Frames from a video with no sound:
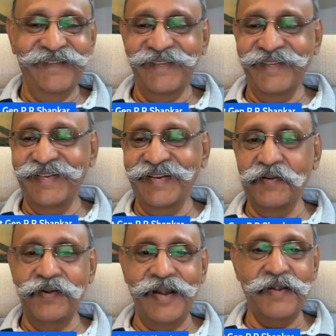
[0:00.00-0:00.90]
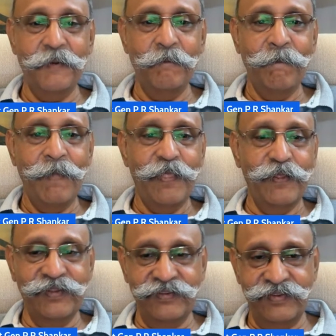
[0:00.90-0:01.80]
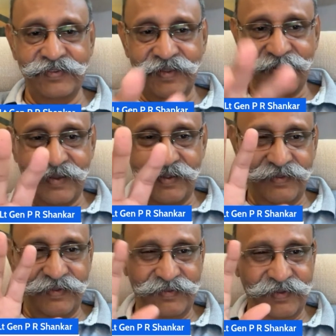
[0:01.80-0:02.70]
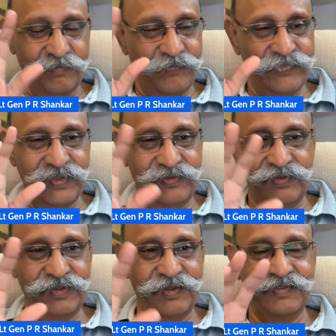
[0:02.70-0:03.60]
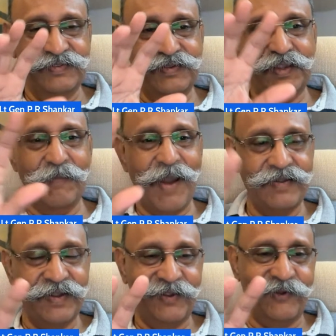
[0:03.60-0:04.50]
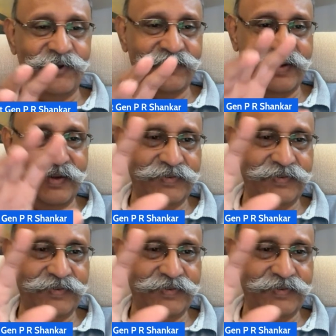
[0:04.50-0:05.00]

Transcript: Right? So this is a schematic, or shall I